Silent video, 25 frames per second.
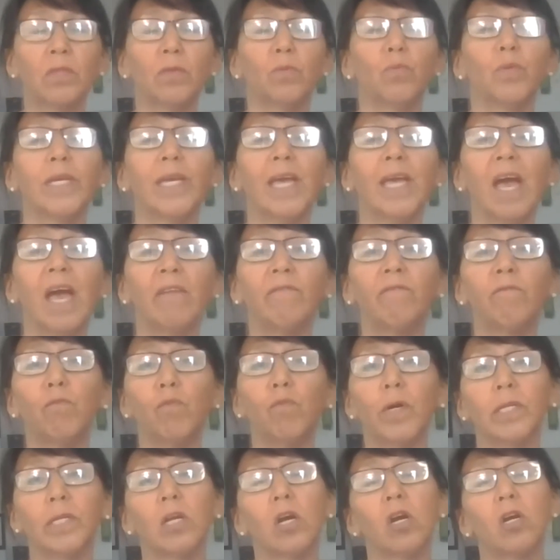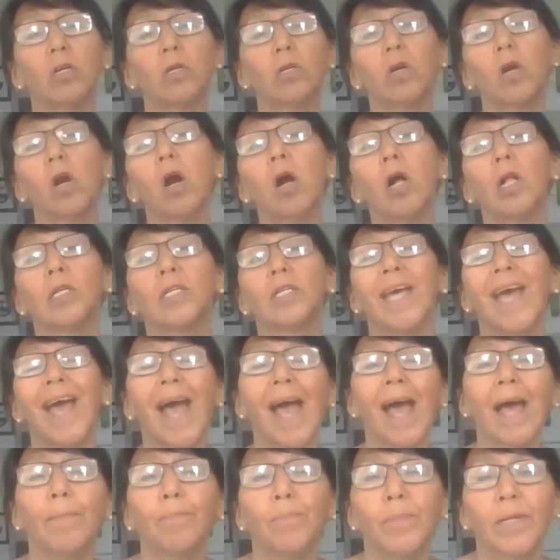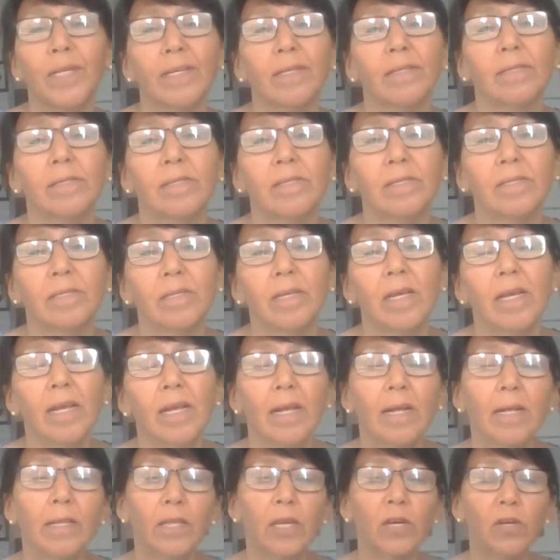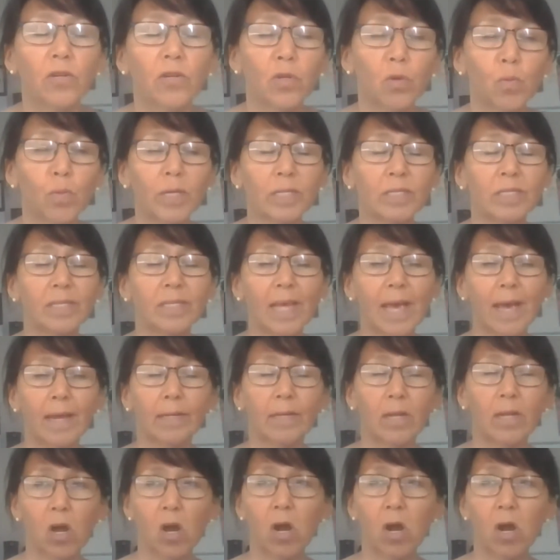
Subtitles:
we have what are called hamlets. They're the ones that